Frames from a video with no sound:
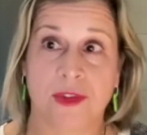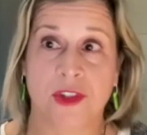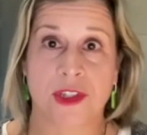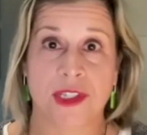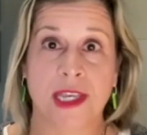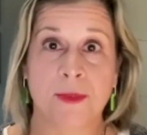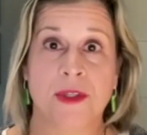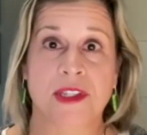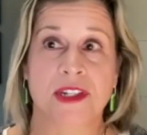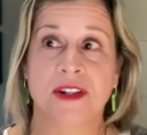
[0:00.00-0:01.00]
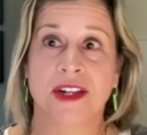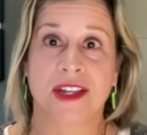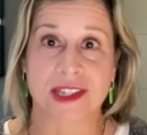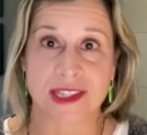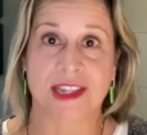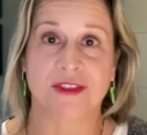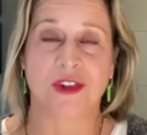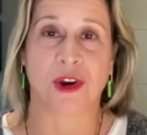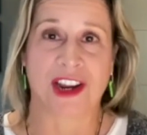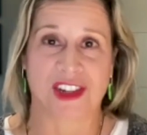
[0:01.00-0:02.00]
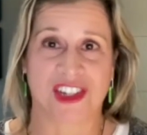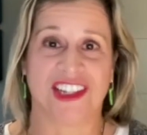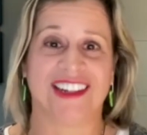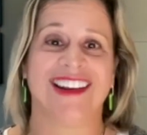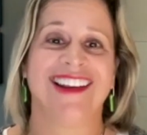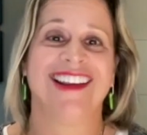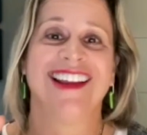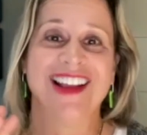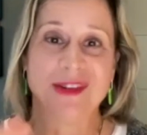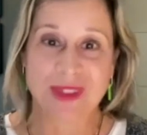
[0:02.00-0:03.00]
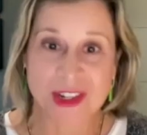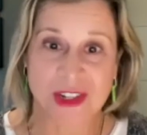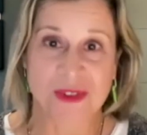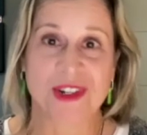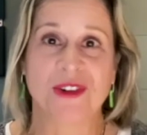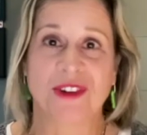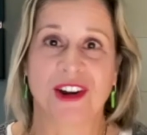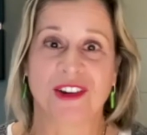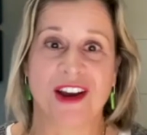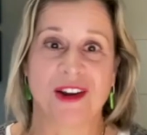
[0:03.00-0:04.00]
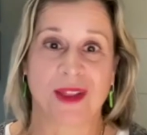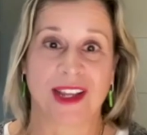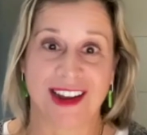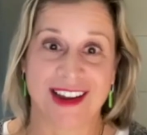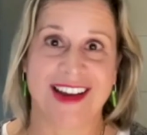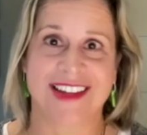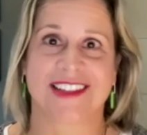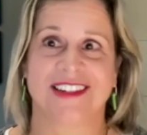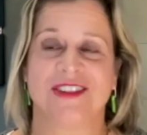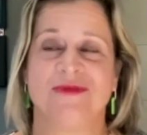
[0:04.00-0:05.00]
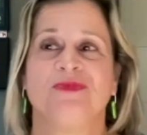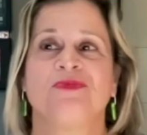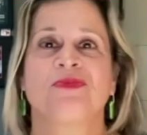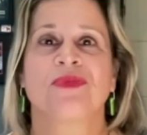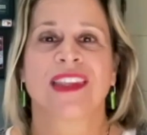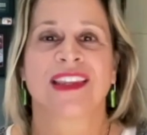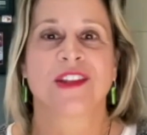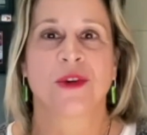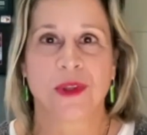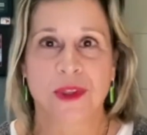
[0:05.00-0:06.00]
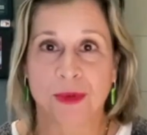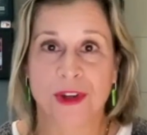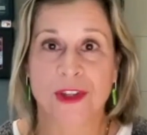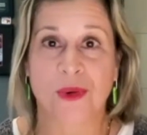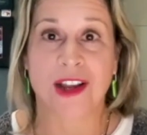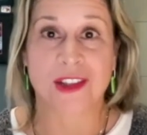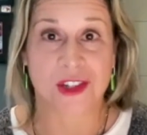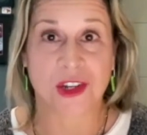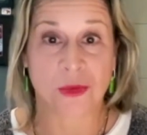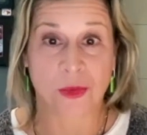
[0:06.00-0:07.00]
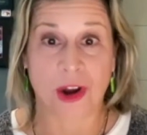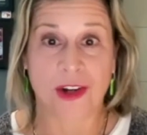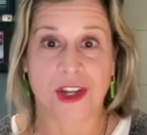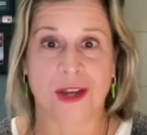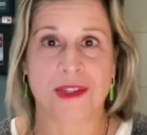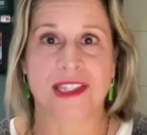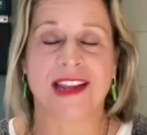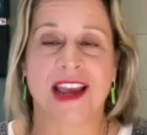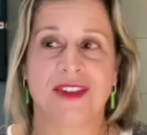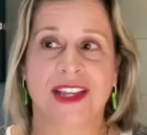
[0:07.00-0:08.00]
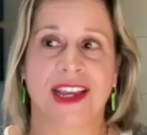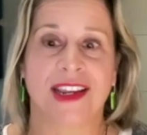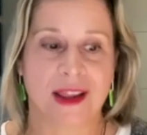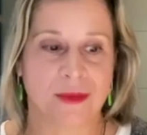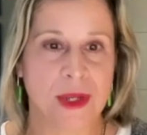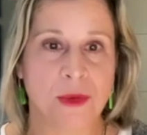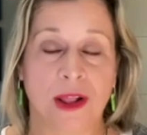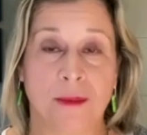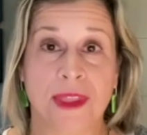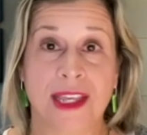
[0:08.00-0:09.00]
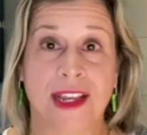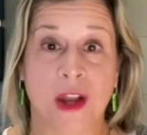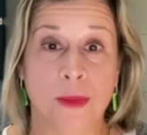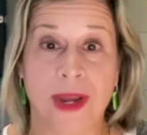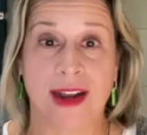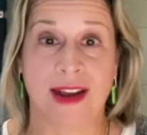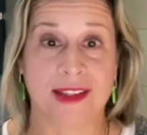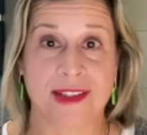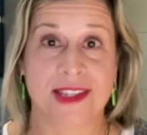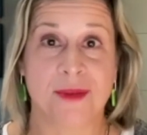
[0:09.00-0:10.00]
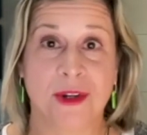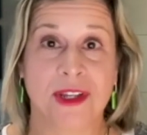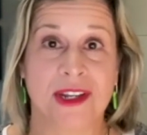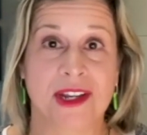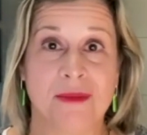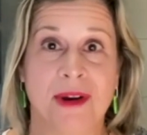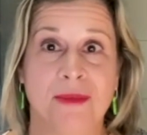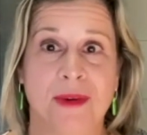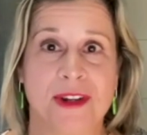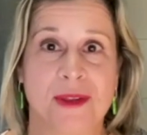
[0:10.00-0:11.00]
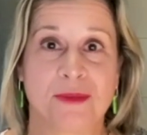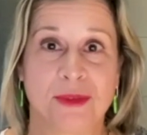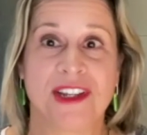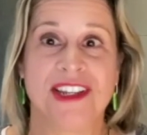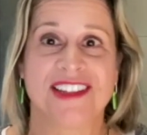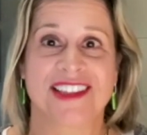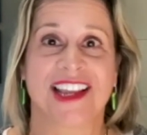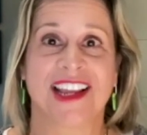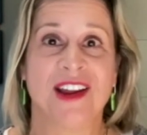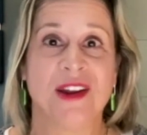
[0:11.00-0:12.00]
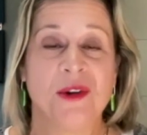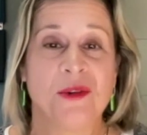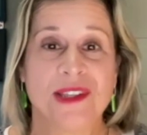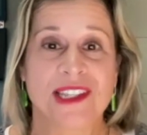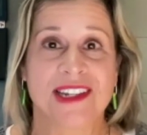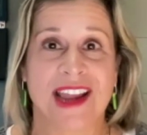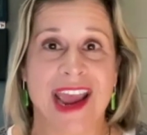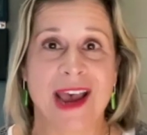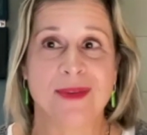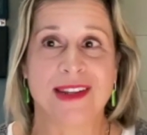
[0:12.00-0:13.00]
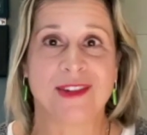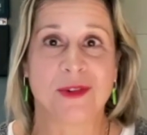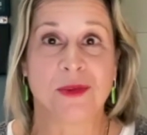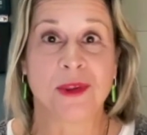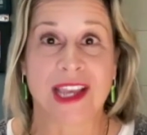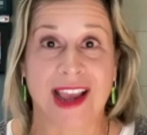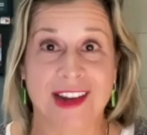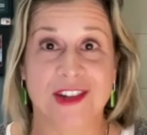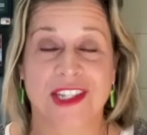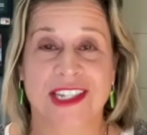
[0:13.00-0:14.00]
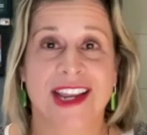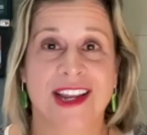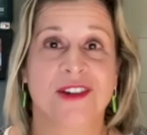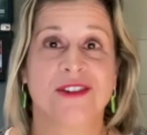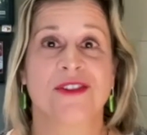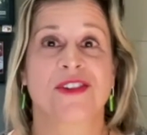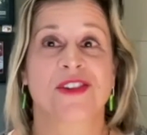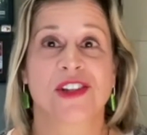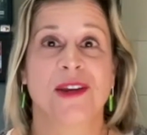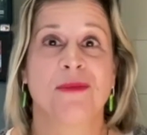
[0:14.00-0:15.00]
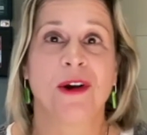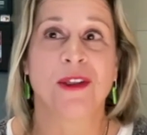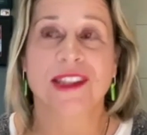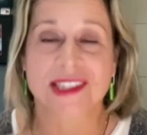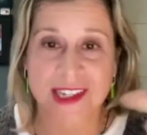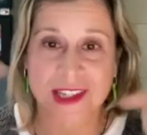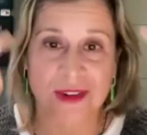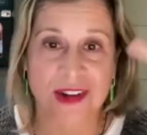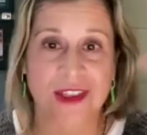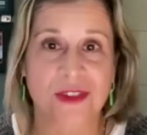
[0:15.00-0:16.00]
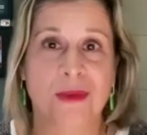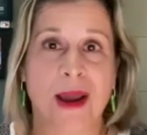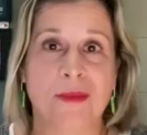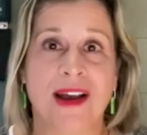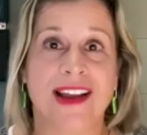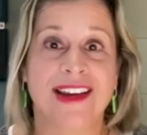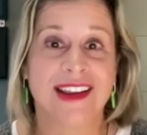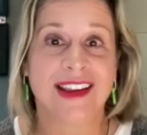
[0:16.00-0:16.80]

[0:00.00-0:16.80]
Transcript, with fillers: Just keep us steering in a safe direction. make sure we don't run aground. I'm like, aye, aye, sir. So with the bridge watch, you know, our job is to navigate. And meanwhile, I'm thinking, oh my God, is someone going to come up under the bridge and like, what's going to happen? Will they actually take over the ship? All these things running through my mind.